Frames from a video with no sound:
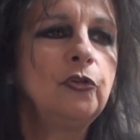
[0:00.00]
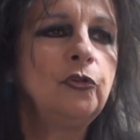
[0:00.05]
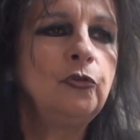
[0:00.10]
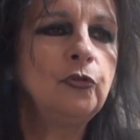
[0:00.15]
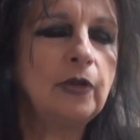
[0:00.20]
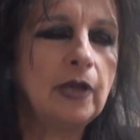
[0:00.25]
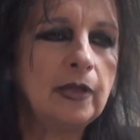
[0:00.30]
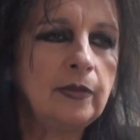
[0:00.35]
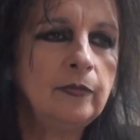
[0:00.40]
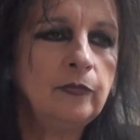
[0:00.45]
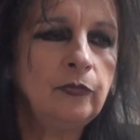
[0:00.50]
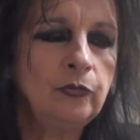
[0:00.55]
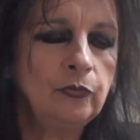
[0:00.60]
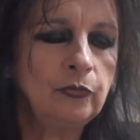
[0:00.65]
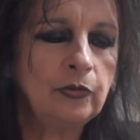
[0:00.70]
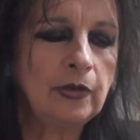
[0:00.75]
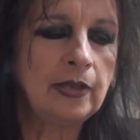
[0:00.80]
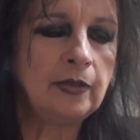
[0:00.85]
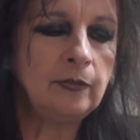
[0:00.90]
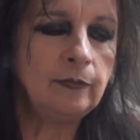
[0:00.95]
you
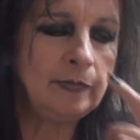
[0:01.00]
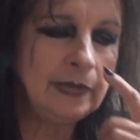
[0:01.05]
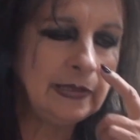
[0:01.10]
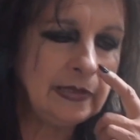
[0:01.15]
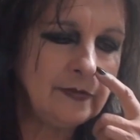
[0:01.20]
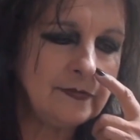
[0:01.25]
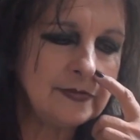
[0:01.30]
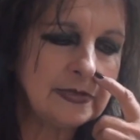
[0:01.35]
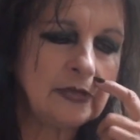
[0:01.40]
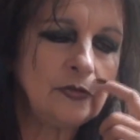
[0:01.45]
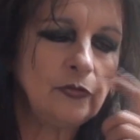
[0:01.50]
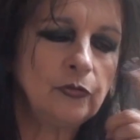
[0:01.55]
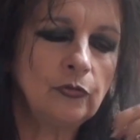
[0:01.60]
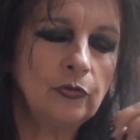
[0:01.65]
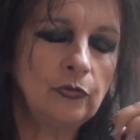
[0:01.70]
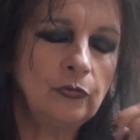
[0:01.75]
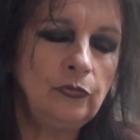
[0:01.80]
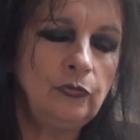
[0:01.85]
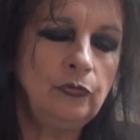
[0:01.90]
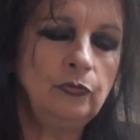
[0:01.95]
can believe that you
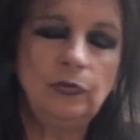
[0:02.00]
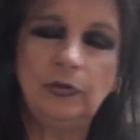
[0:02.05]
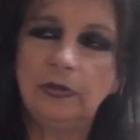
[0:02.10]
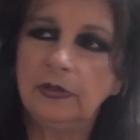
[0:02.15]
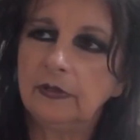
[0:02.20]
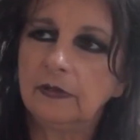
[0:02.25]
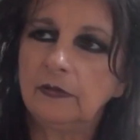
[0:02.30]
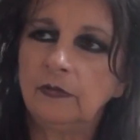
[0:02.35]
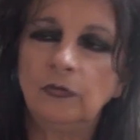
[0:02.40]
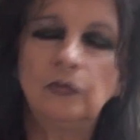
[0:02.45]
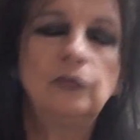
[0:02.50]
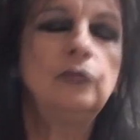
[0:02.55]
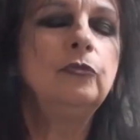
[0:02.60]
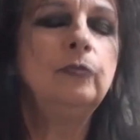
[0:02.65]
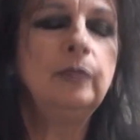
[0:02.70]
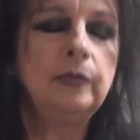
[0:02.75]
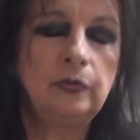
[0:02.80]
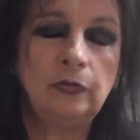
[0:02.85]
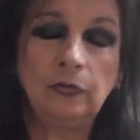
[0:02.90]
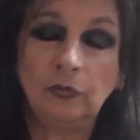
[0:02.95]
could do it, you
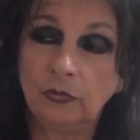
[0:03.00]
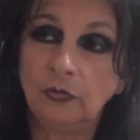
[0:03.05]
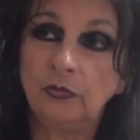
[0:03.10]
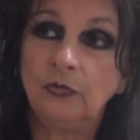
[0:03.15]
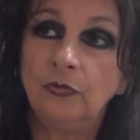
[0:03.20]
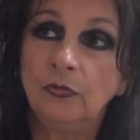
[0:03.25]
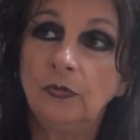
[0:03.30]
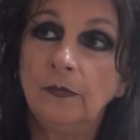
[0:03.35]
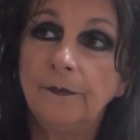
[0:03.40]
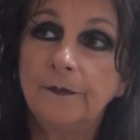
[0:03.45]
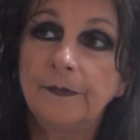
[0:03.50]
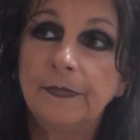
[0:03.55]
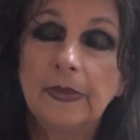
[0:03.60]
could do,